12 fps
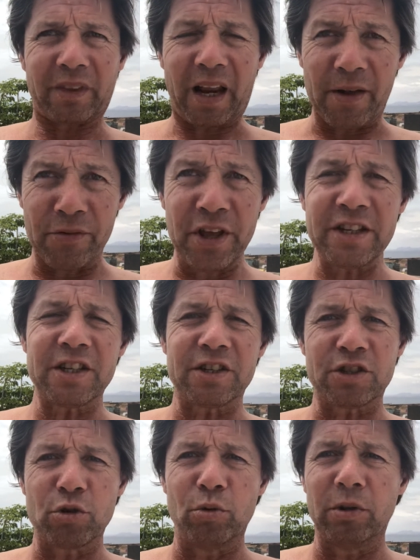This is
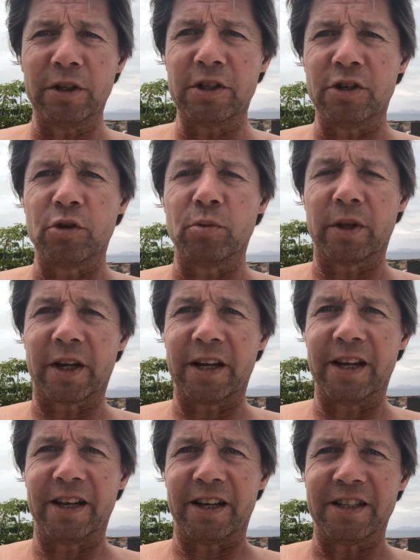solely to do with the
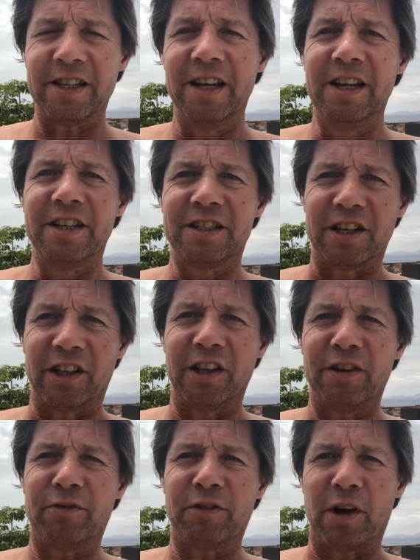Canaries, to
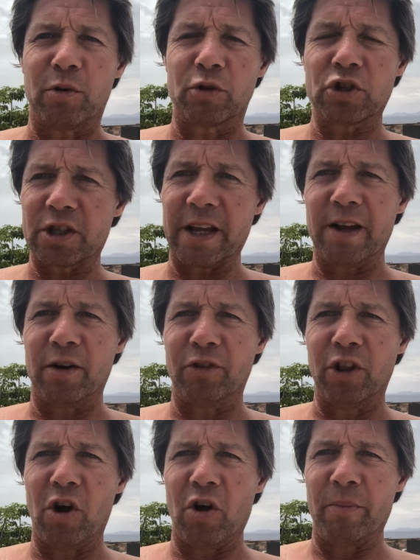lift our state of
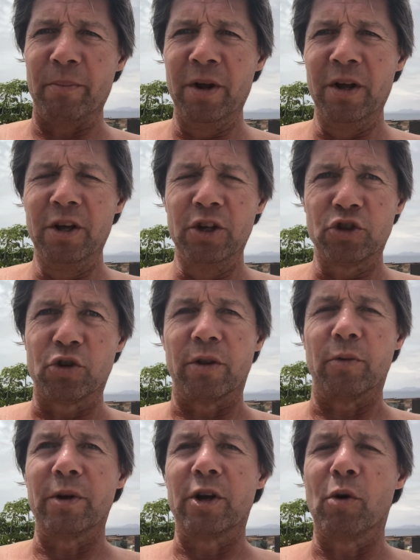alarm so that
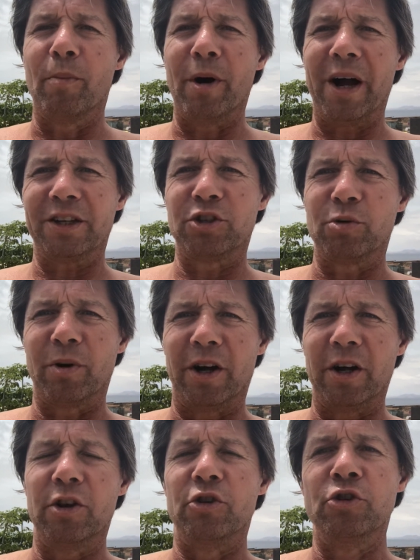we go back to a
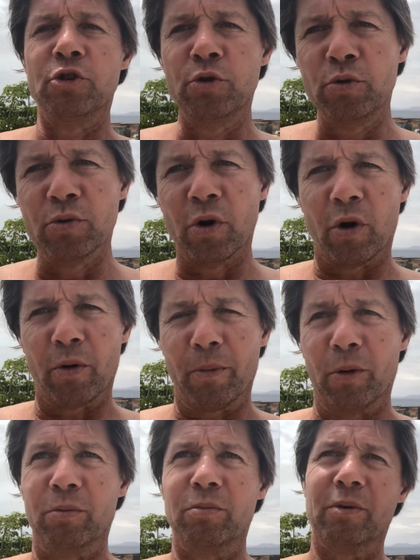new
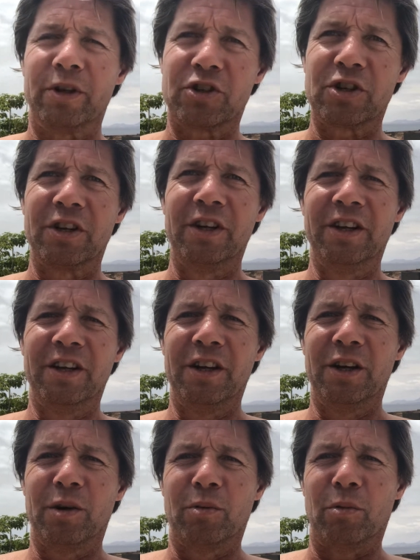normal, which
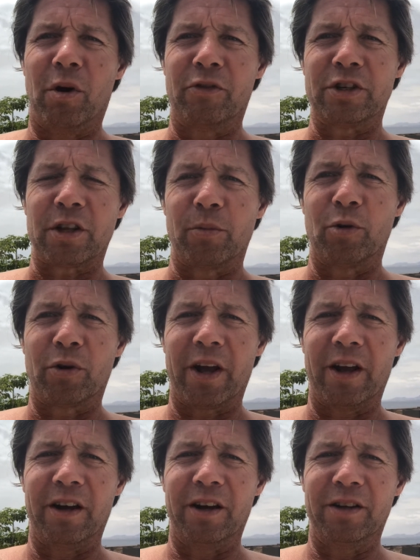obviously we'll get
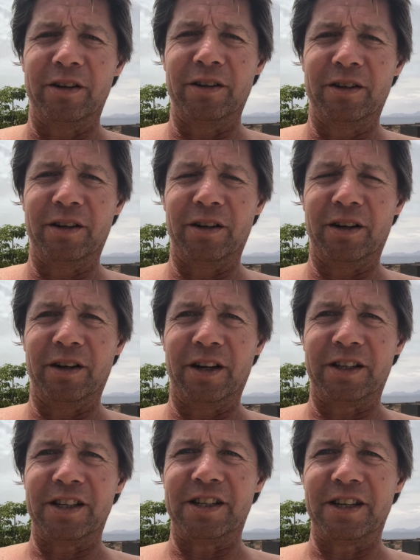a
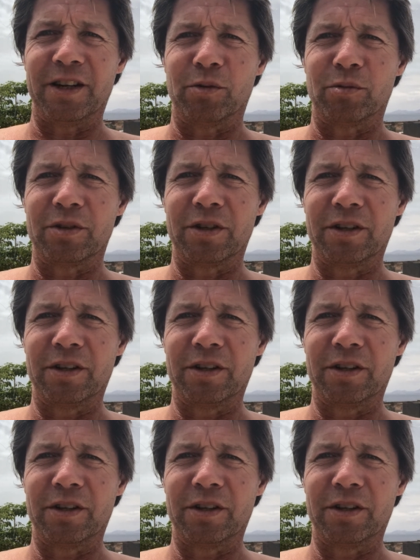detailed